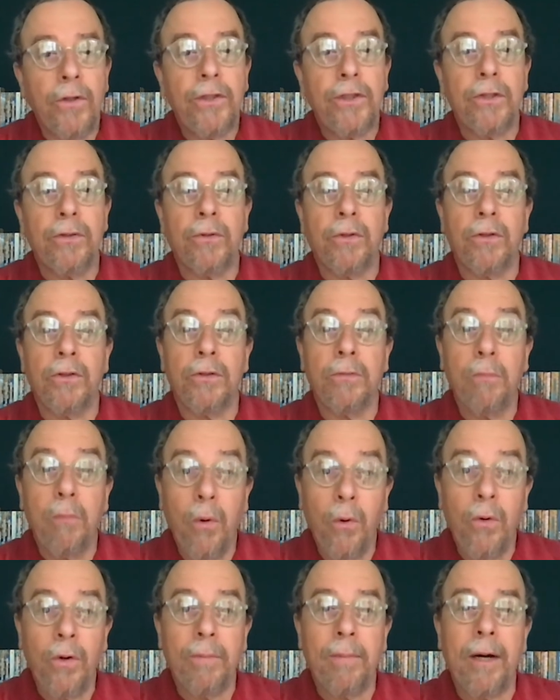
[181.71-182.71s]
you to learn
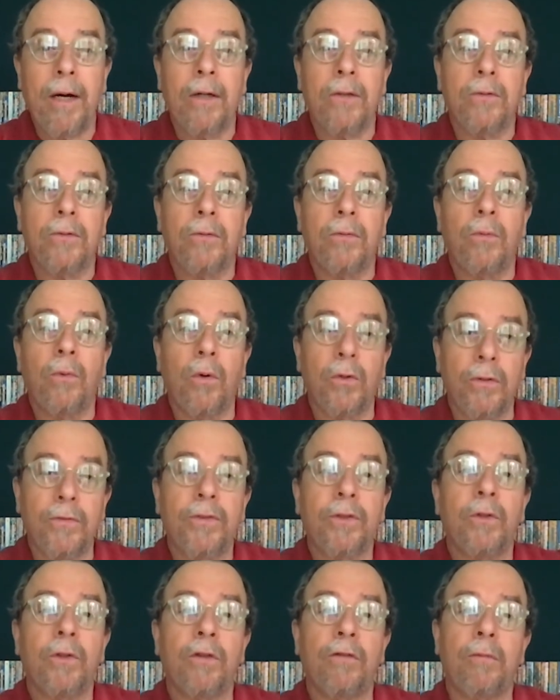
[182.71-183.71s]
more about Waldorf
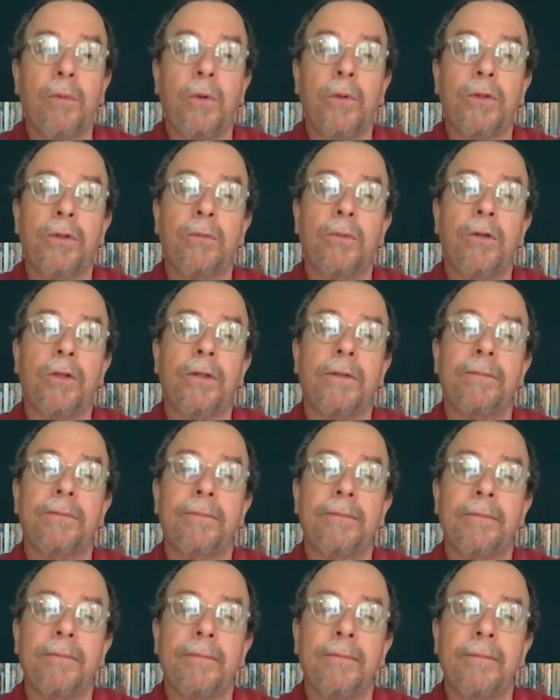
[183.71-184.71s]
School of Baltimore.
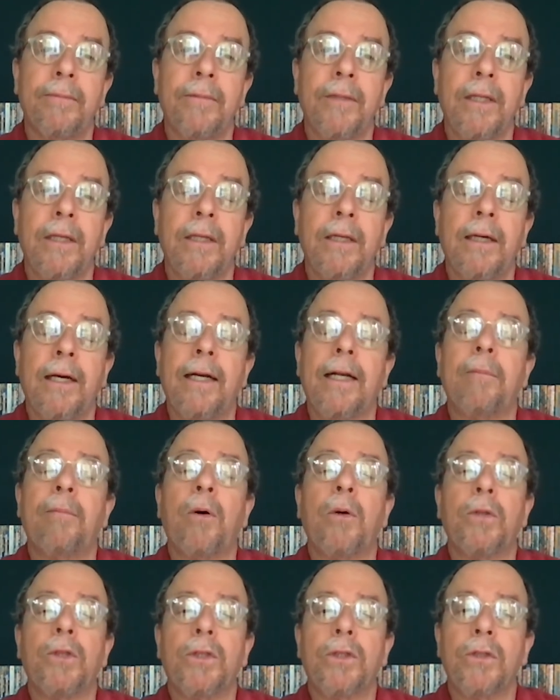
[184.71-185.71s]
And I
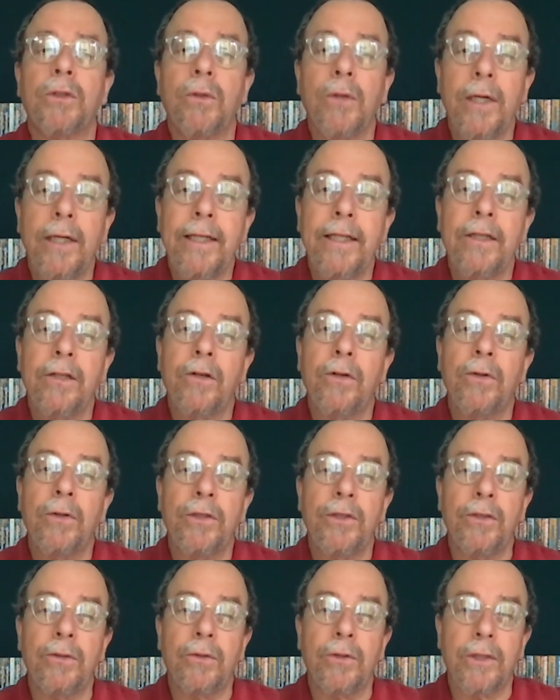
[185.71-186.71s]
most certainly
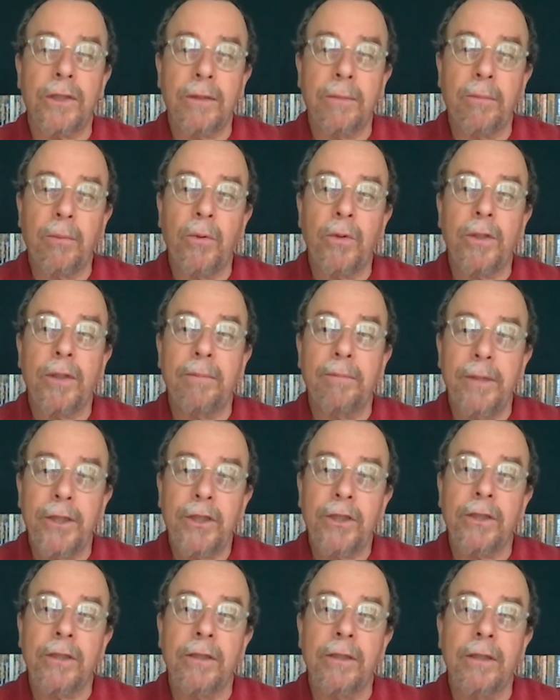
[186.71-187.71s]
encourage you to support the
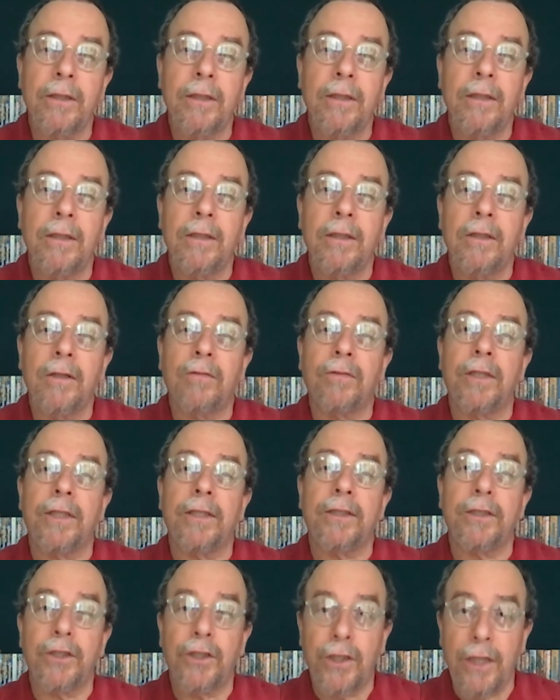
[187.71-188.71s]
mission of
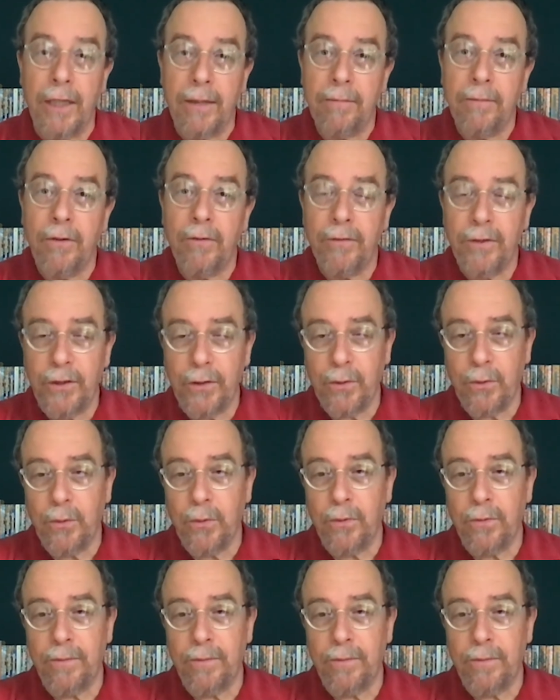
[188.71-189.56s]
this gem of a school.